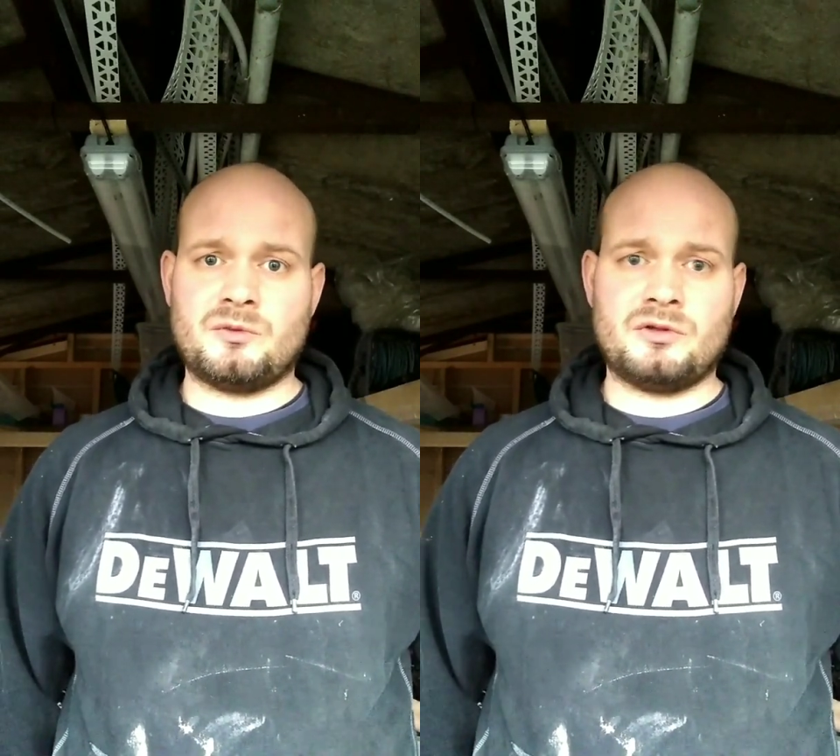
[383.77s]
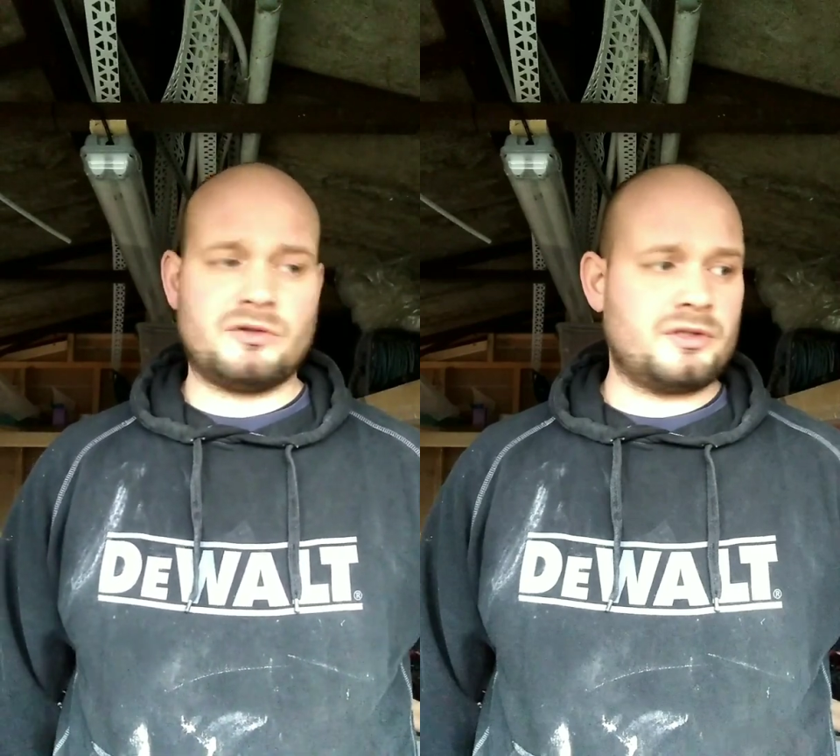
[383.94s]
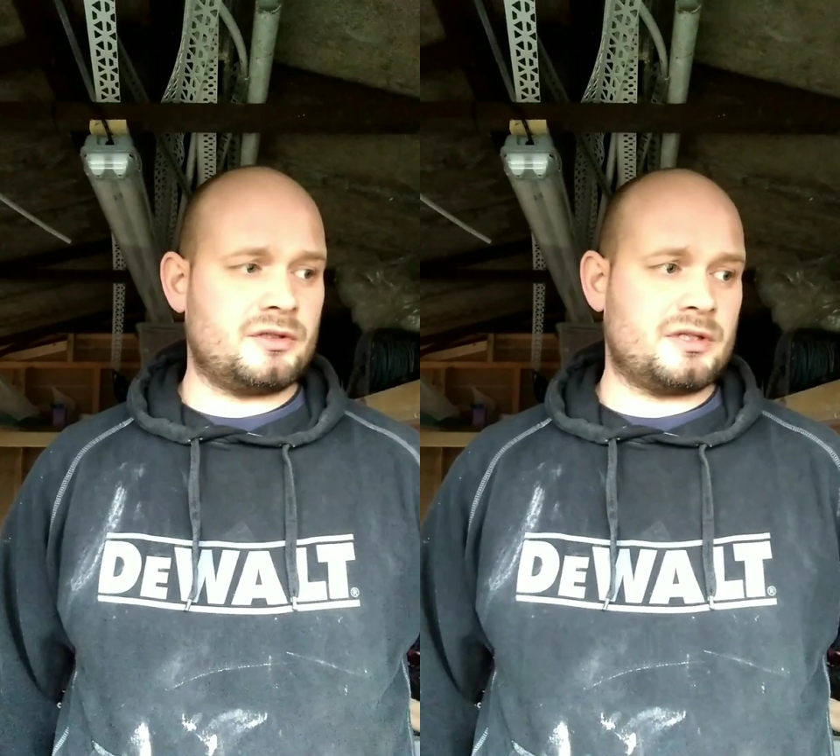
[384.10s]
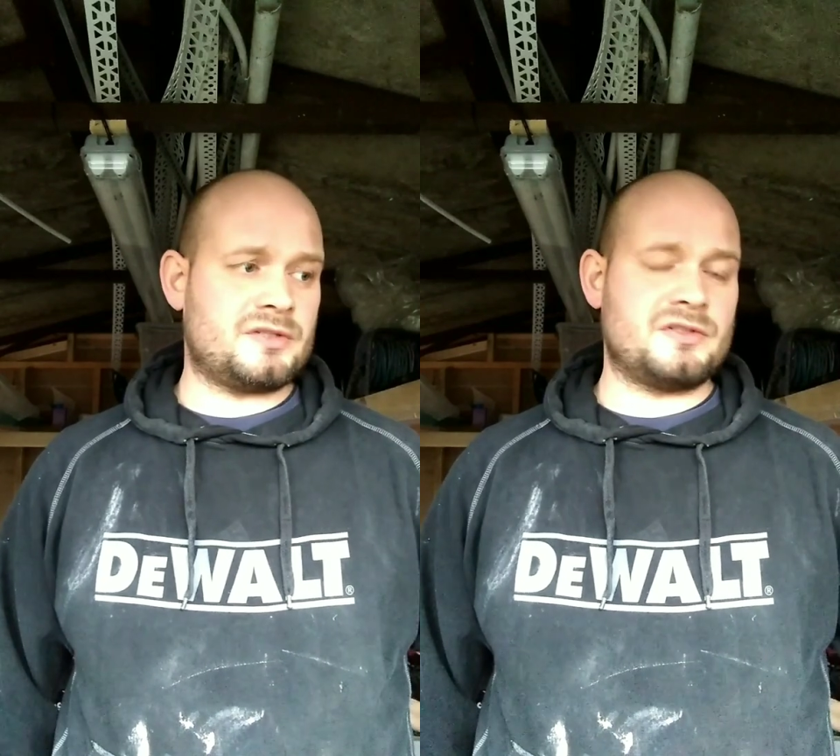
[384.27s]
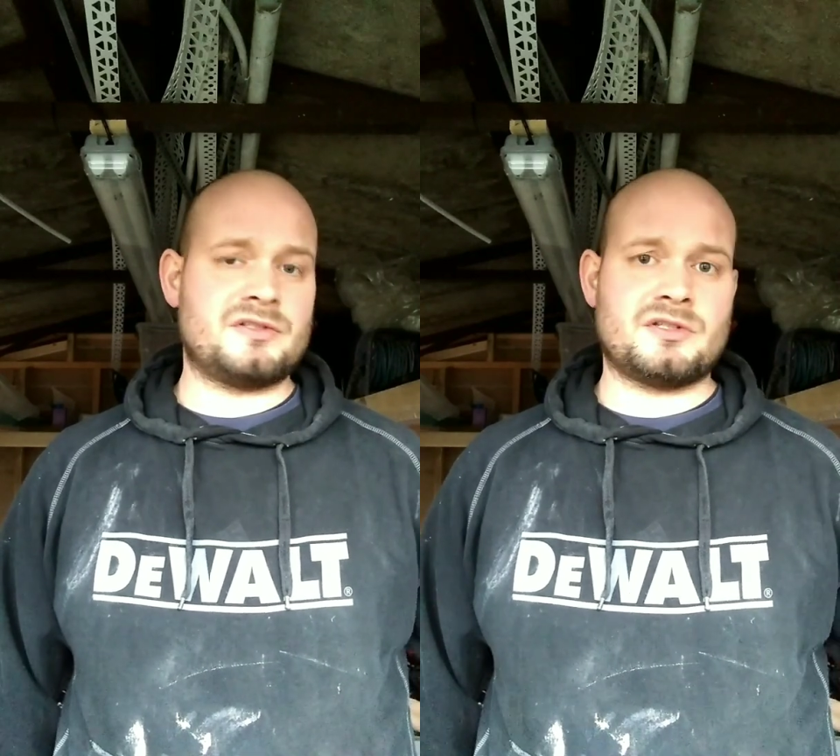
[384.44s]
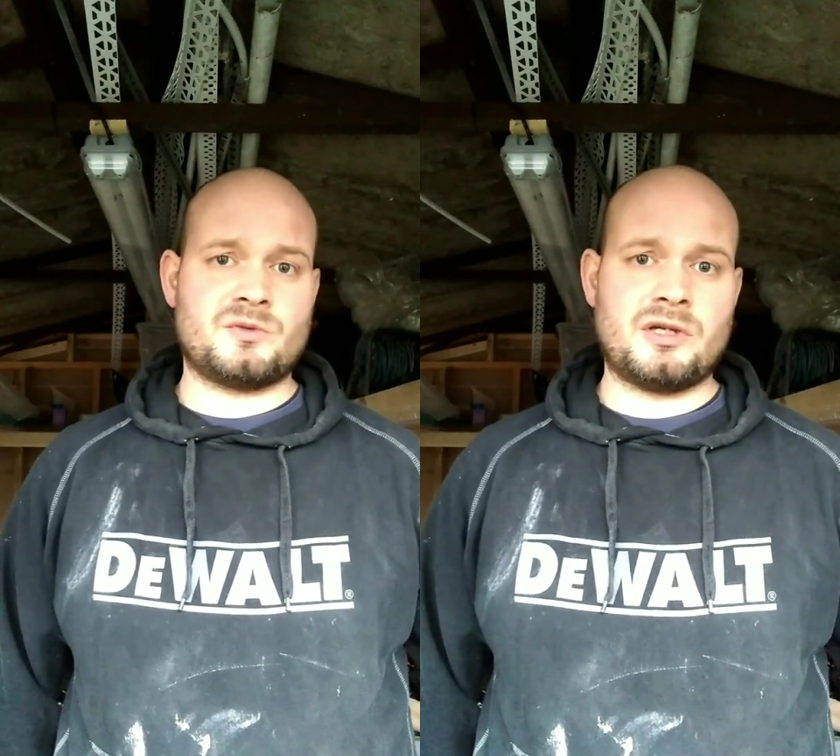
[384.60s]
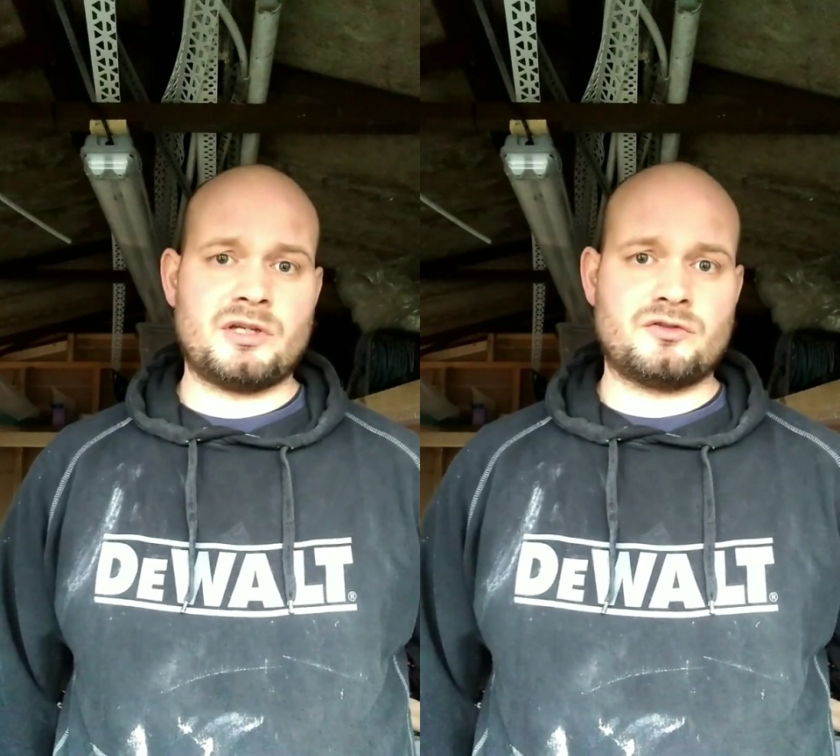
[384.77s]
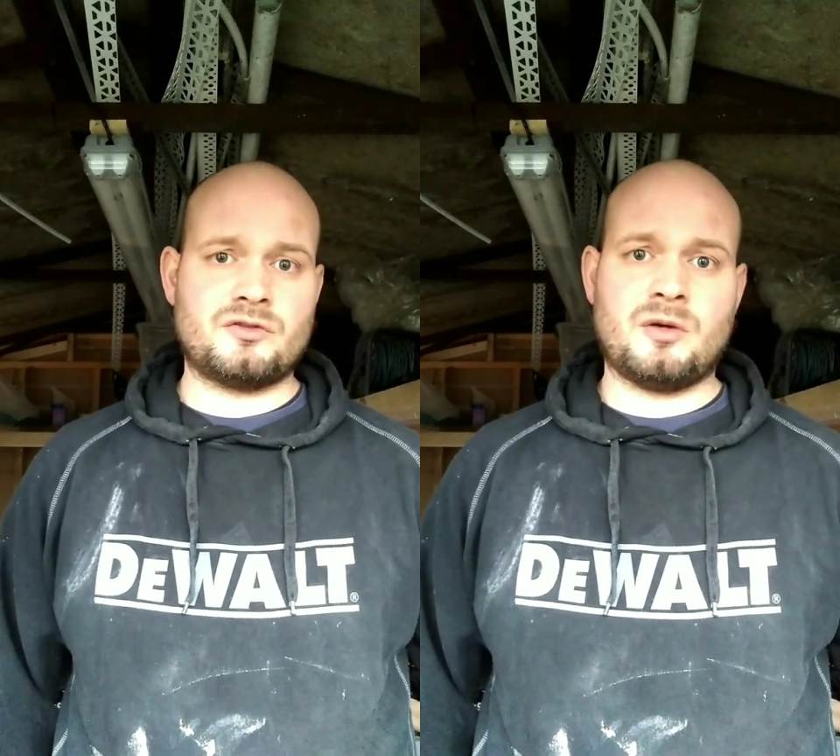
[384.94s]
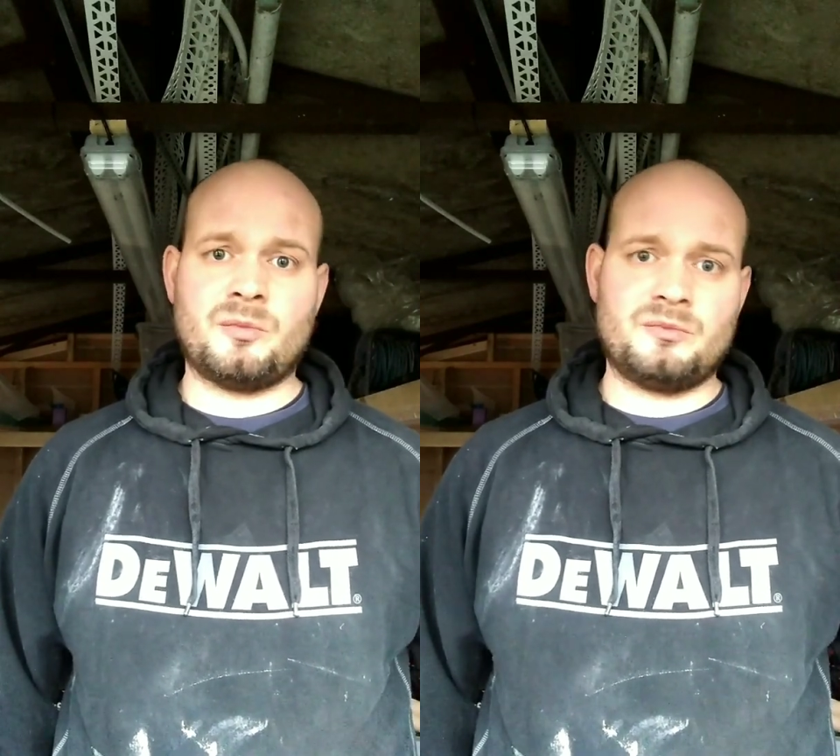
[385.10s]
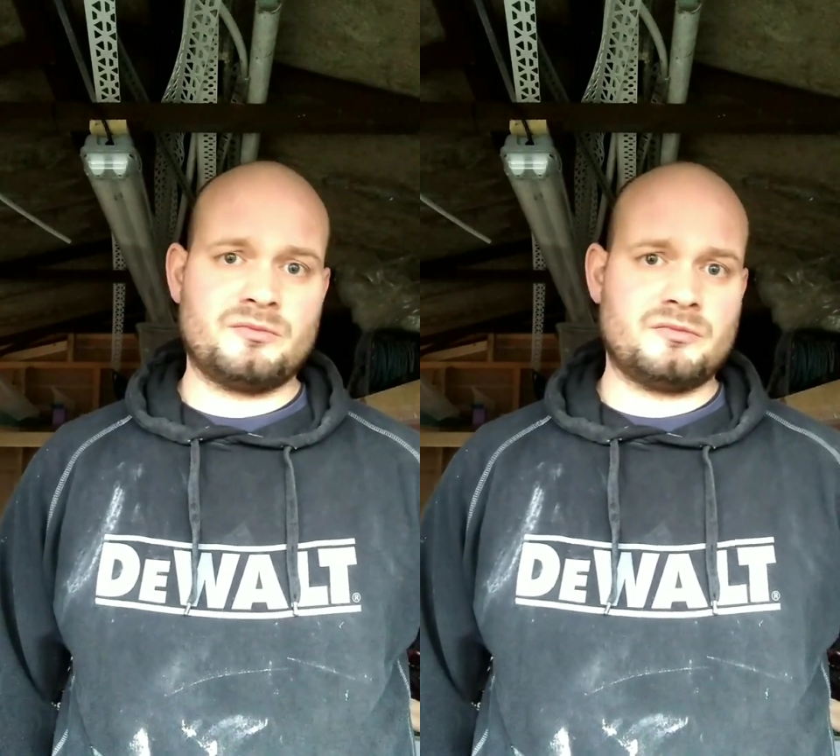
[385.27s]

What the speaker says: look, this is this week's job.